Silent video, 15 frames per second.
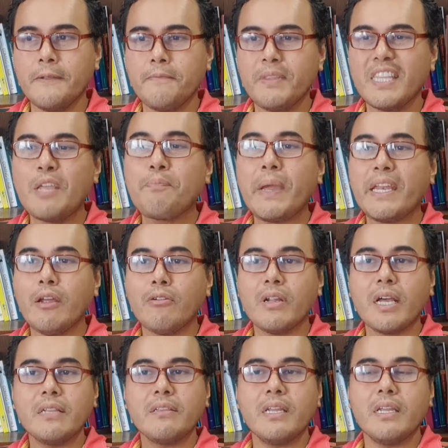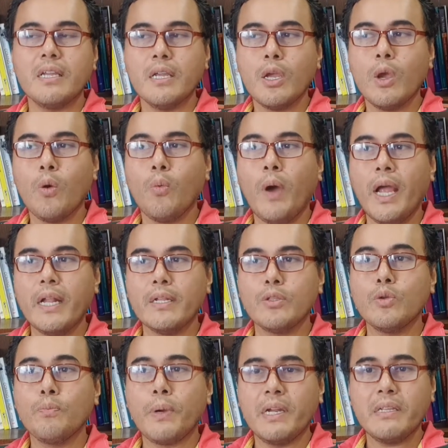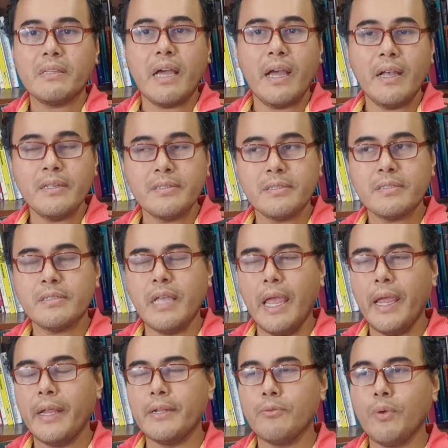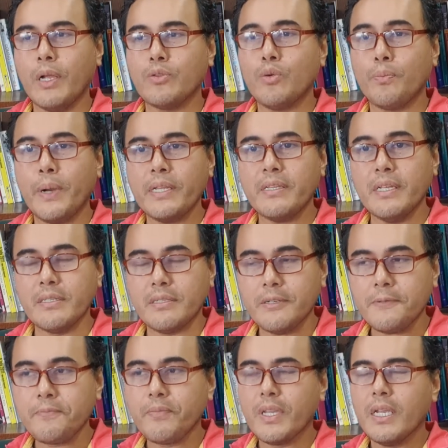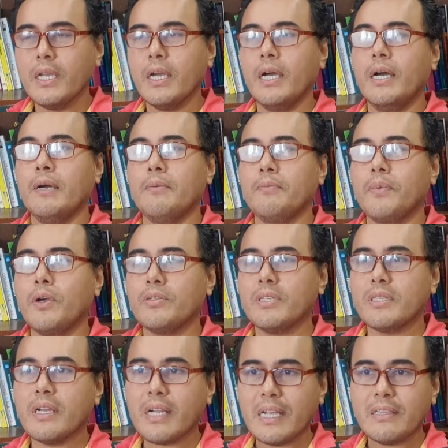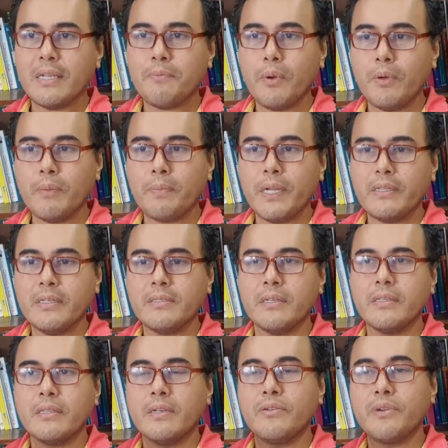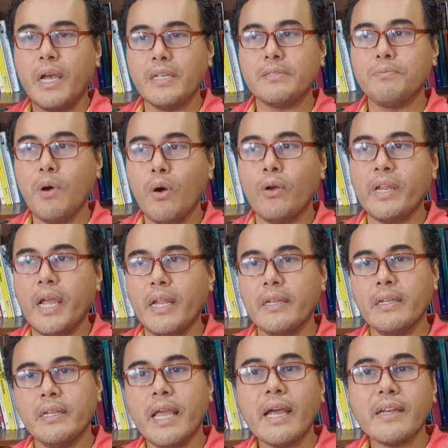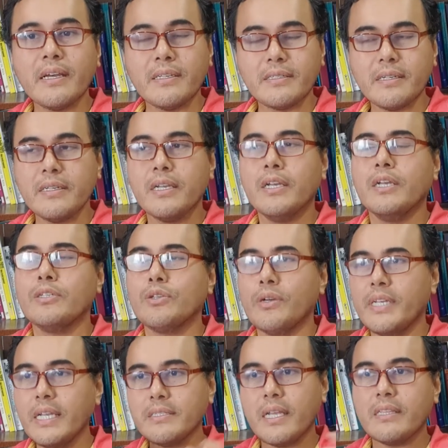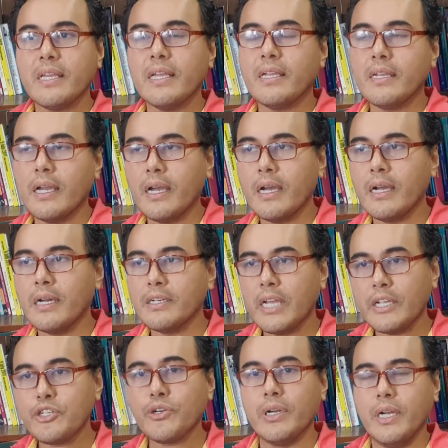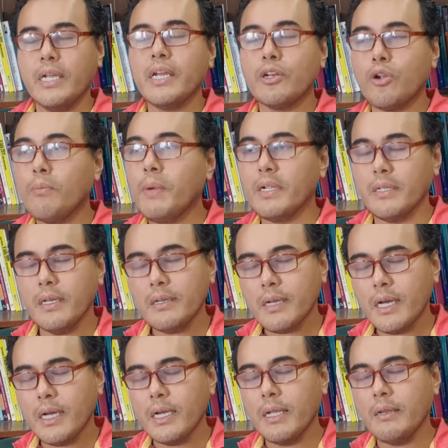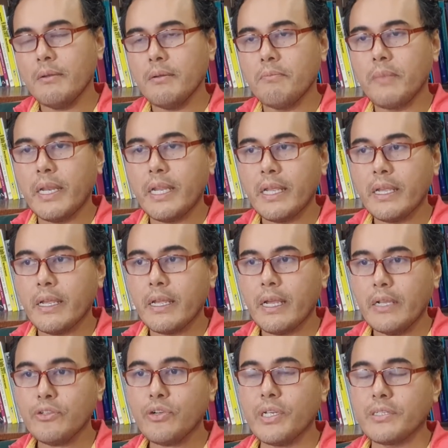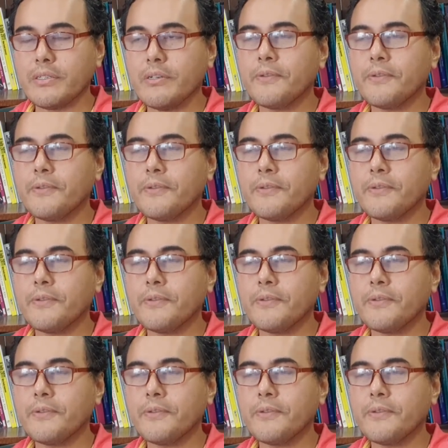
depend on the country, what to prioritize and what to practice. Because certain countries probably practice certain rights more than the others. So that's, I think, natural and normal in many countries.